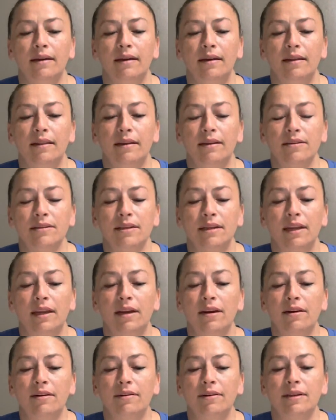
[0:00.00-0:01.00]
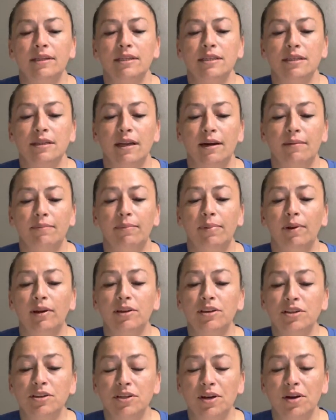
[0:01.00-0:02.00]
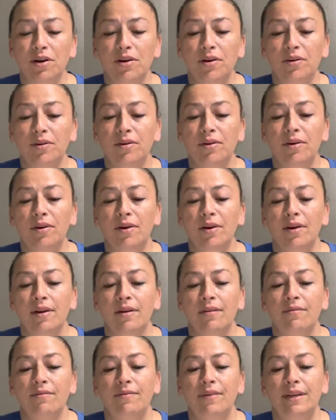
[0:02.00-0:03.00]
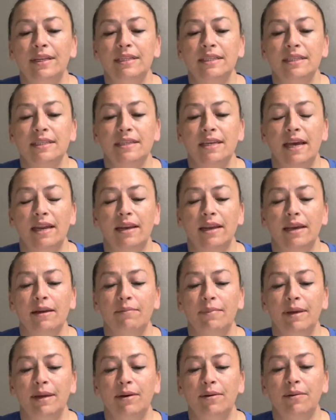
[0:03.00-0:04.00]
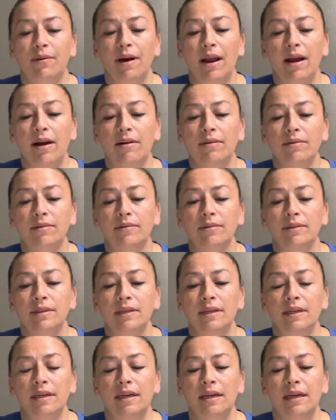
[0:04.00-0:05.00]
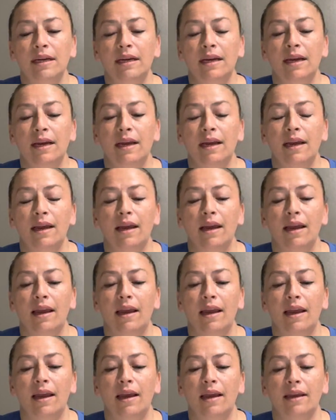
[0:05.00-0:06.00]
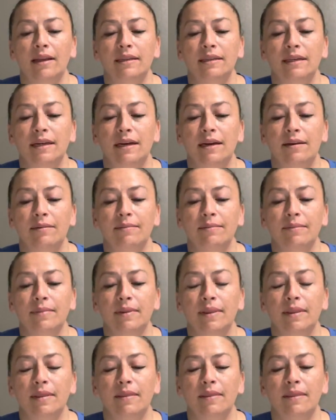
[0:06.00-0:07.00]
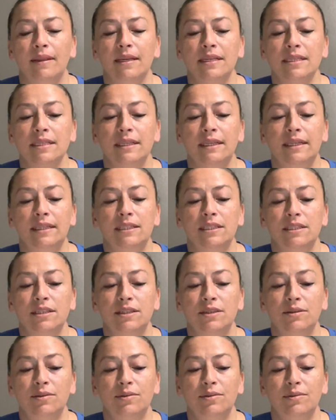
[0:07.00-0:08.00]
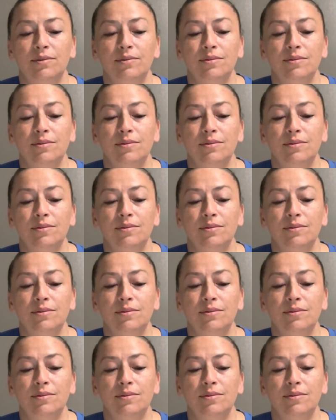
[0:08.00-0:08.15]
There's an increased blood show. Fetus's head can be crowned, and this leads to